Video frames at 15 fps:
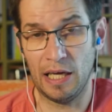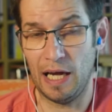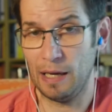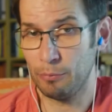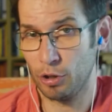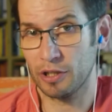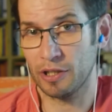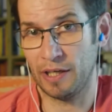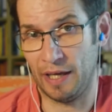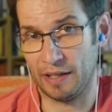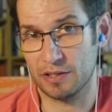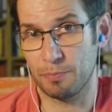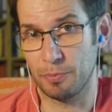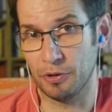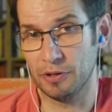not an
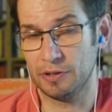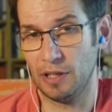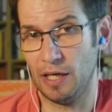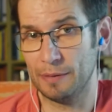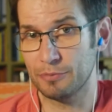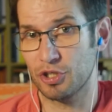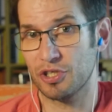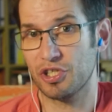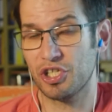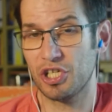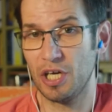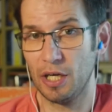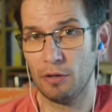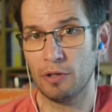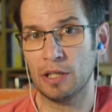expert. I'm just
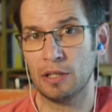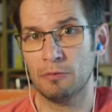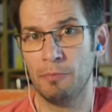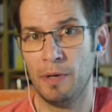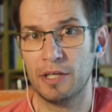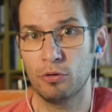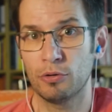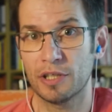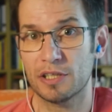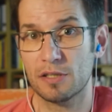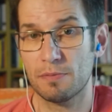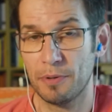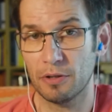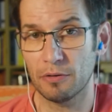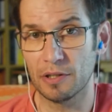sharing my own
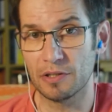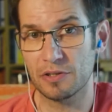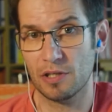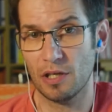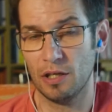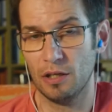experience